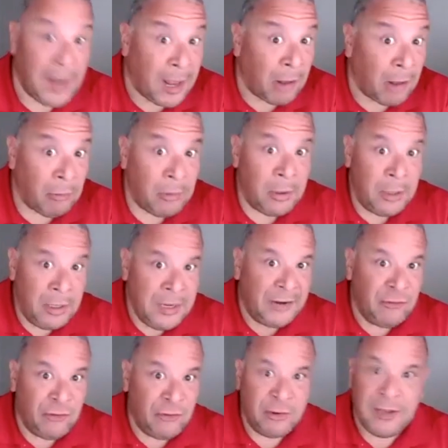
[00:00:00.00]
Now,
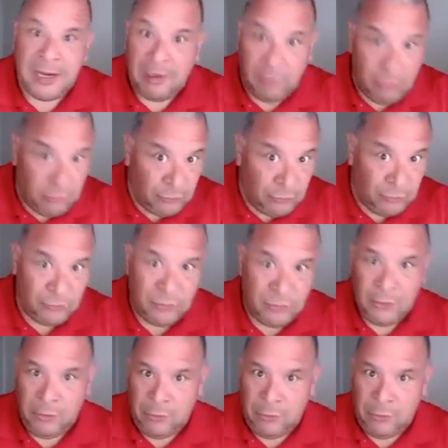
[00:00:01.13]
next year they lose